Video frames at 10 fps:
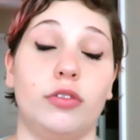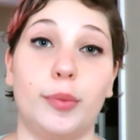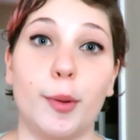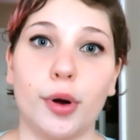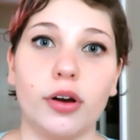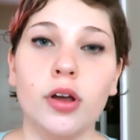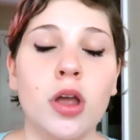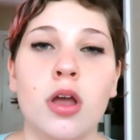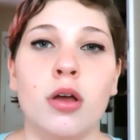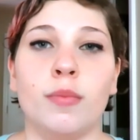don't remember
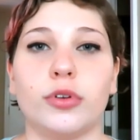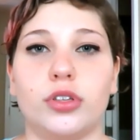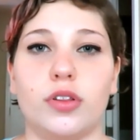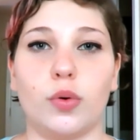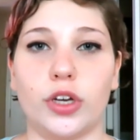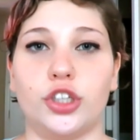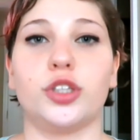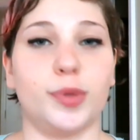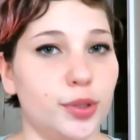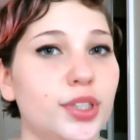most of the
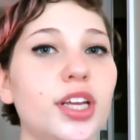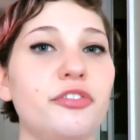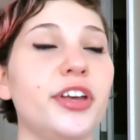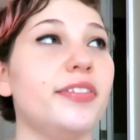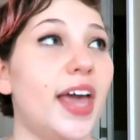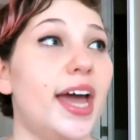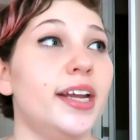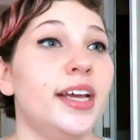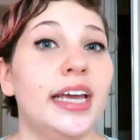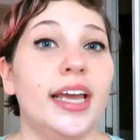questions, but it was stuff like
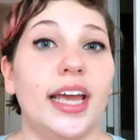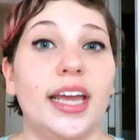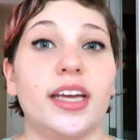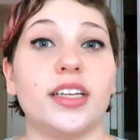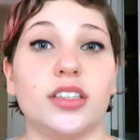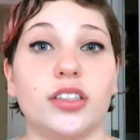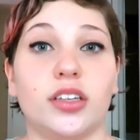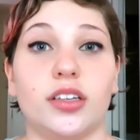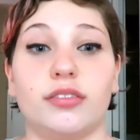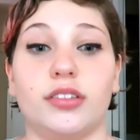that. And,
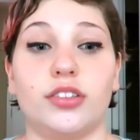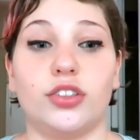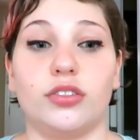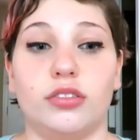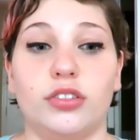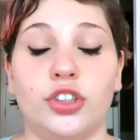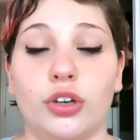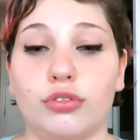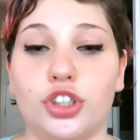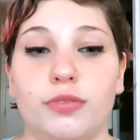you
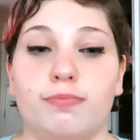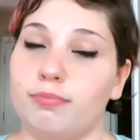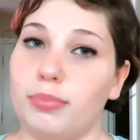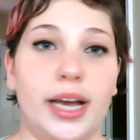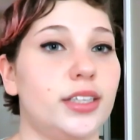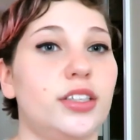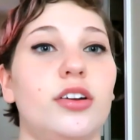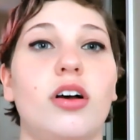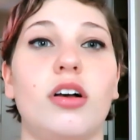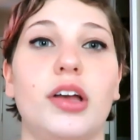know, she passed
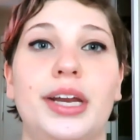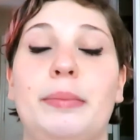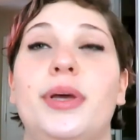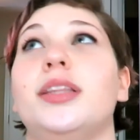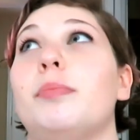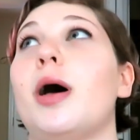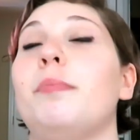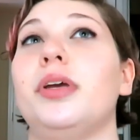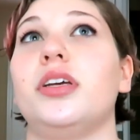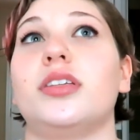it all and I met the
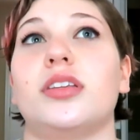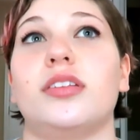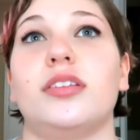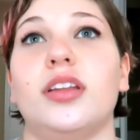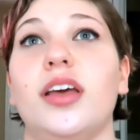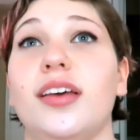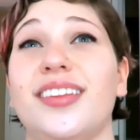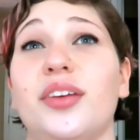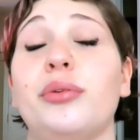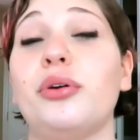puppies and
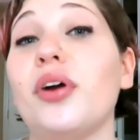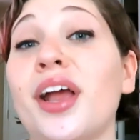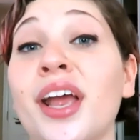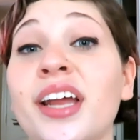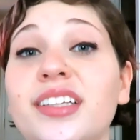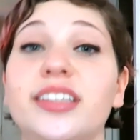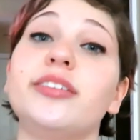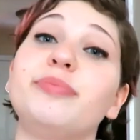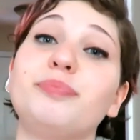they were great.